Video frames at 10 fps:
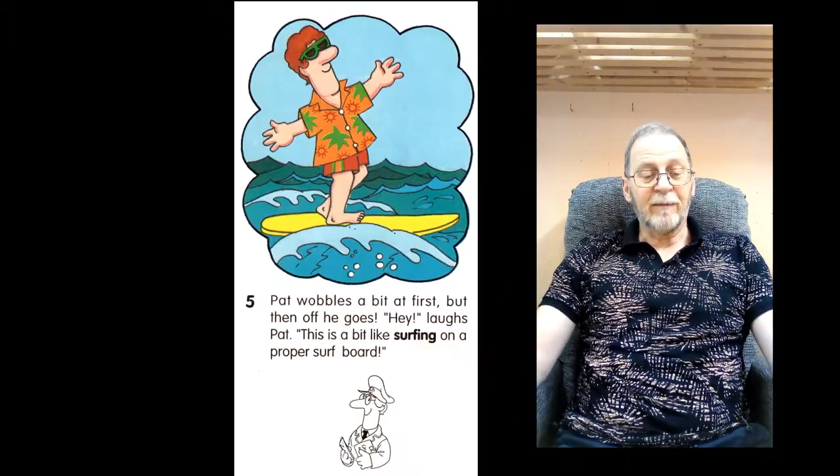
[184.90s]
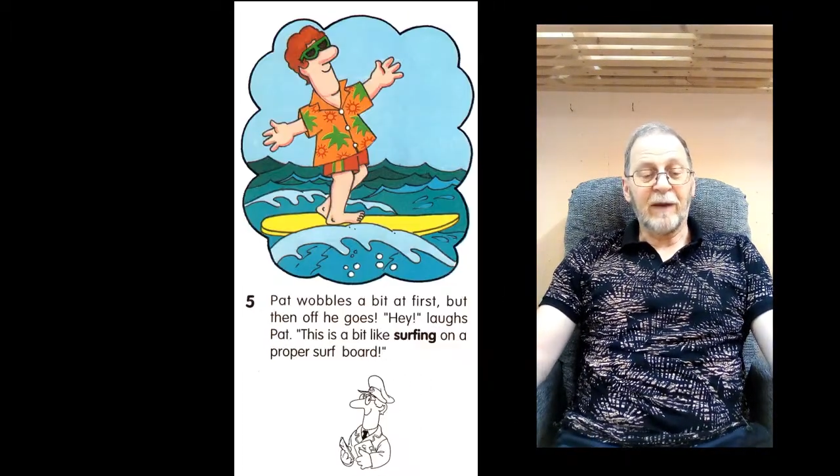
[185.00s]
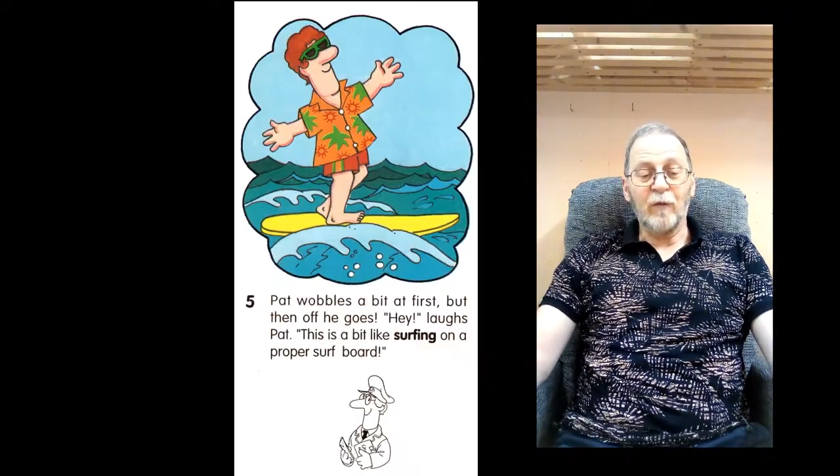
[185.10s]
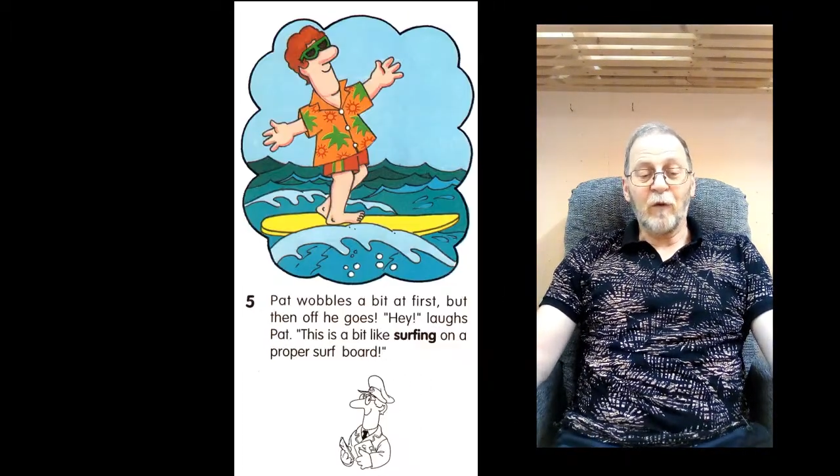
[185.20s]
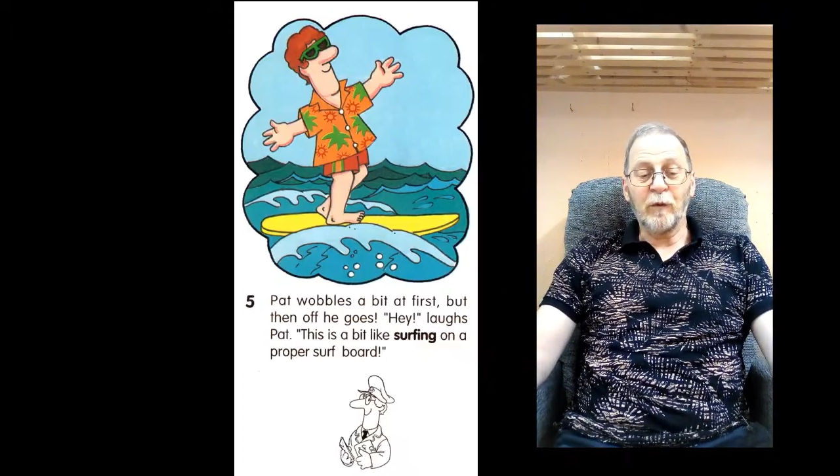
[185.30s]

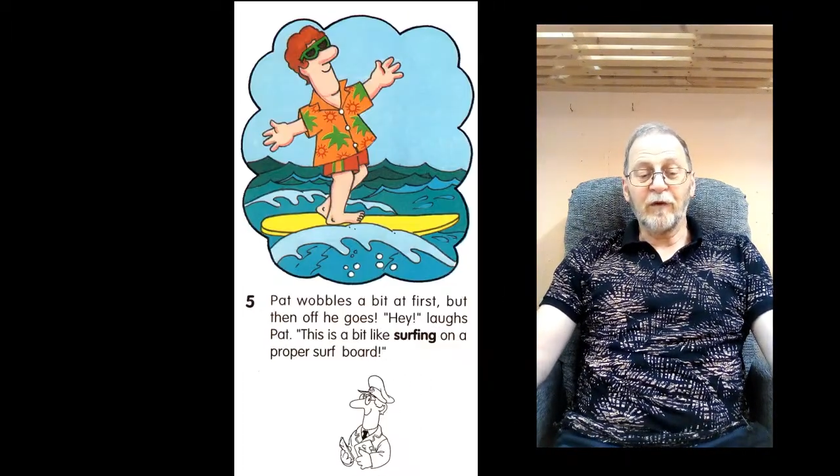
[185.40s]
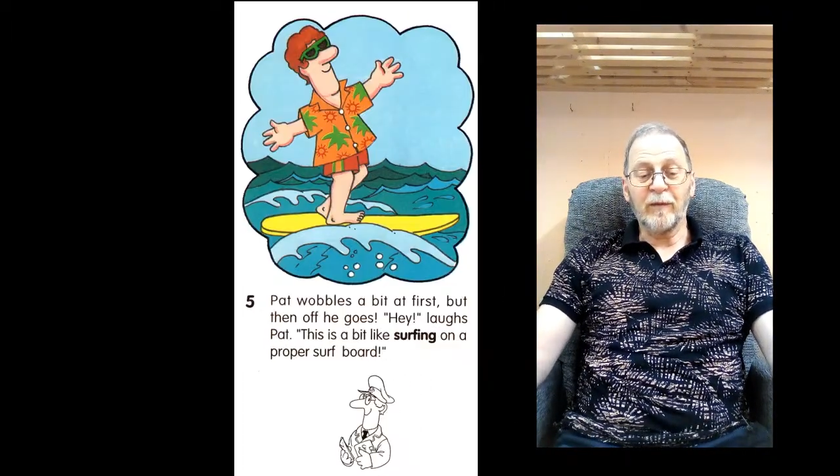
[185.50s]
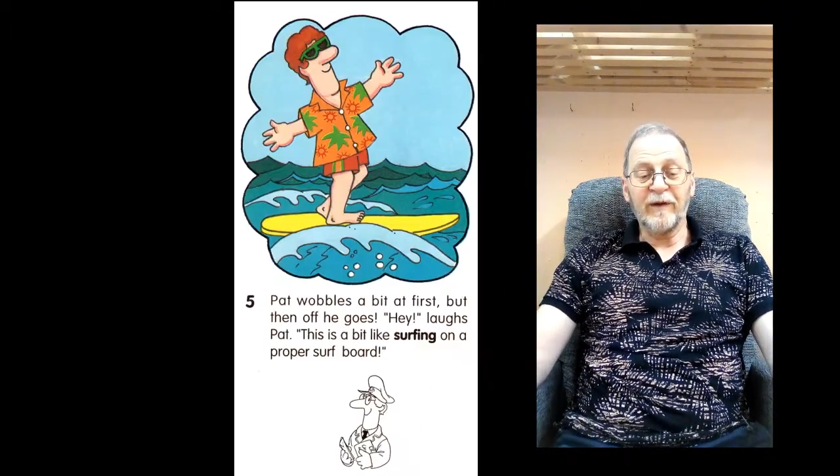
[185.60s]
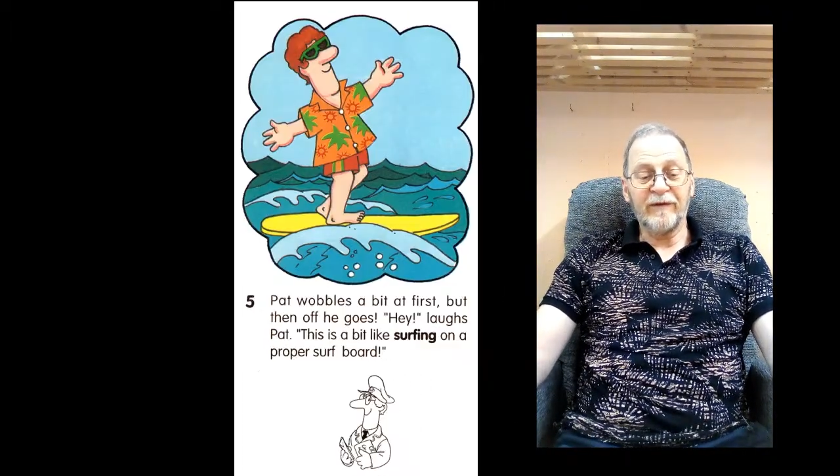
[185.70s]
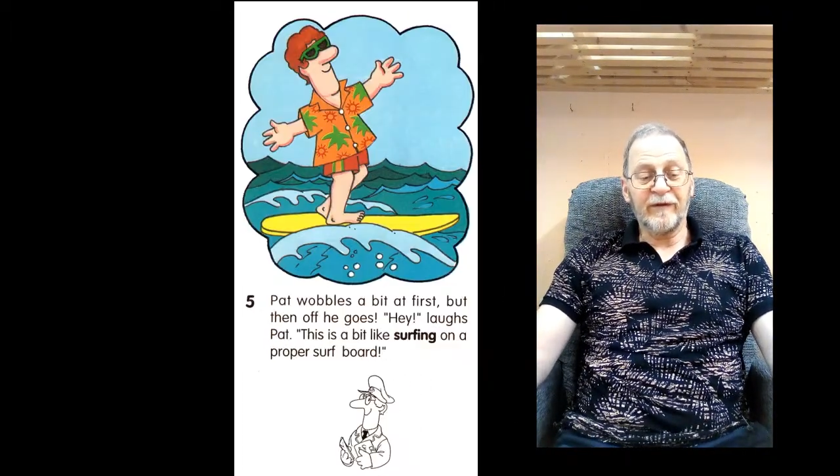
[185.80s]
Pat wobbles
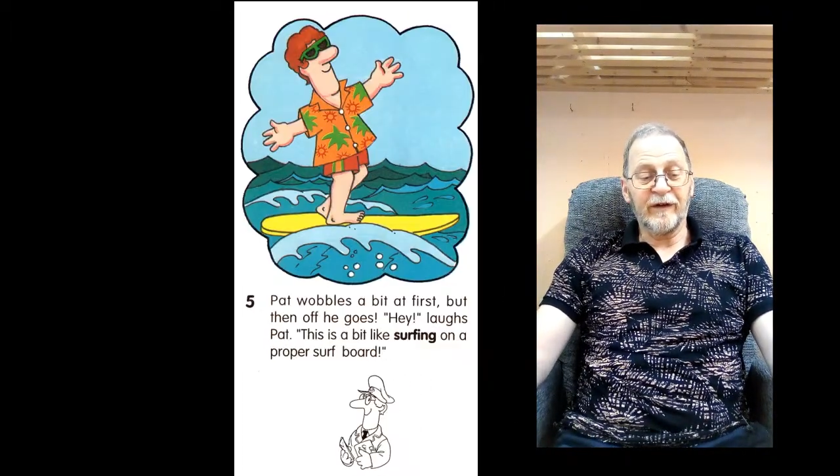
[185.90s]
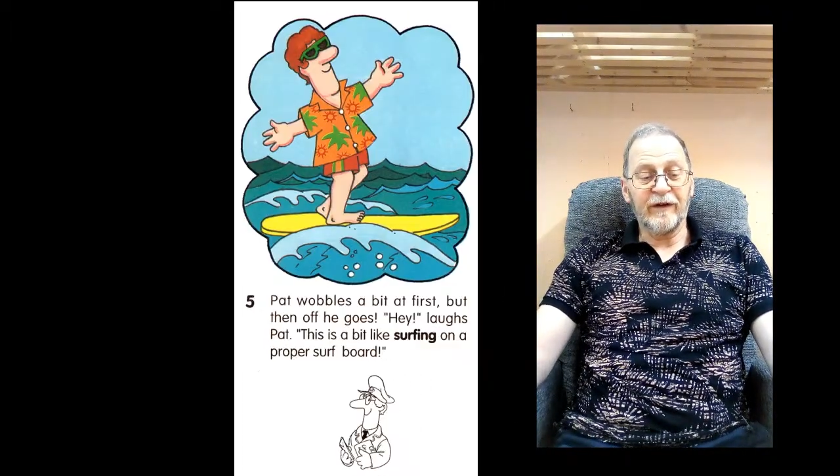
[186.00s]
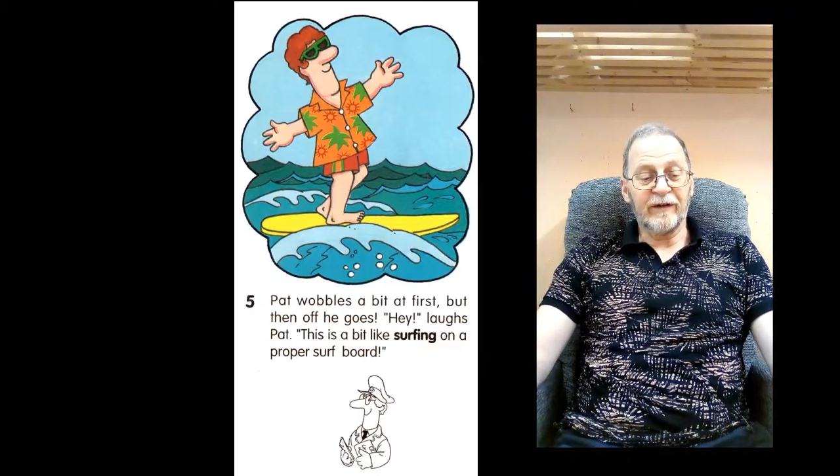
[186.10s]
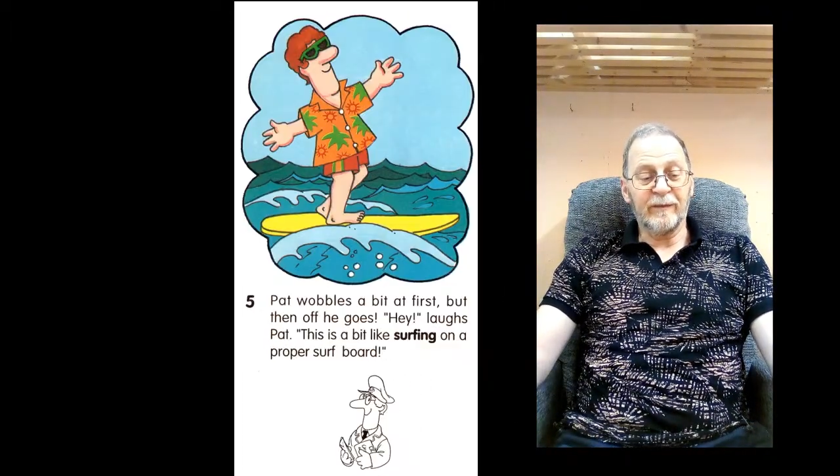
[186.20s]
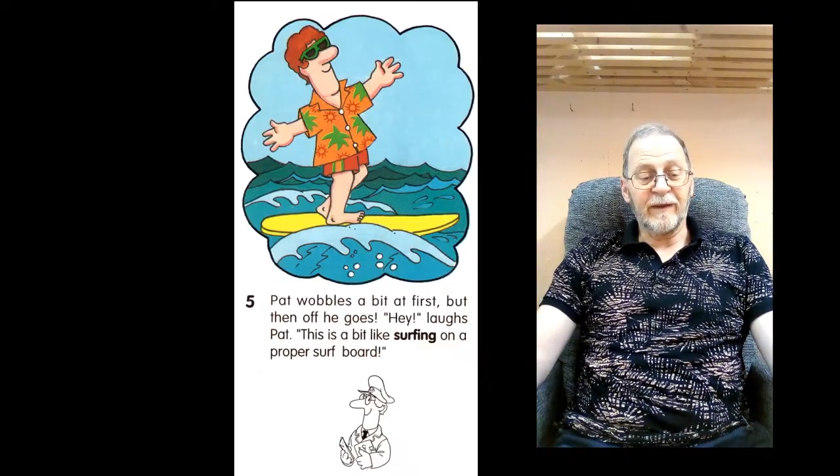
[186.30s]
a bit at first,